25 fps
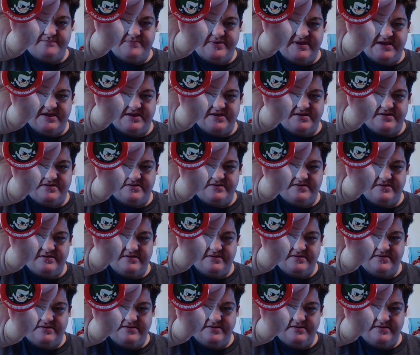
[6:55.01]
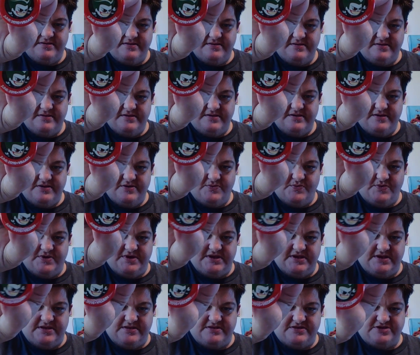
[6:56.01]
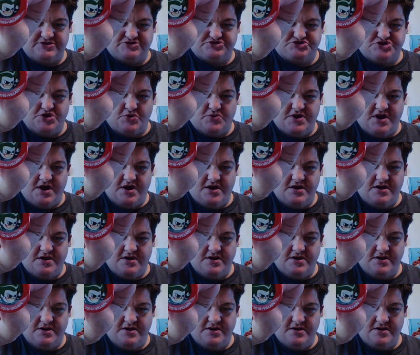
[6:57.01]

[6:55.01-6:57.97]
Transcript: pin with Joker.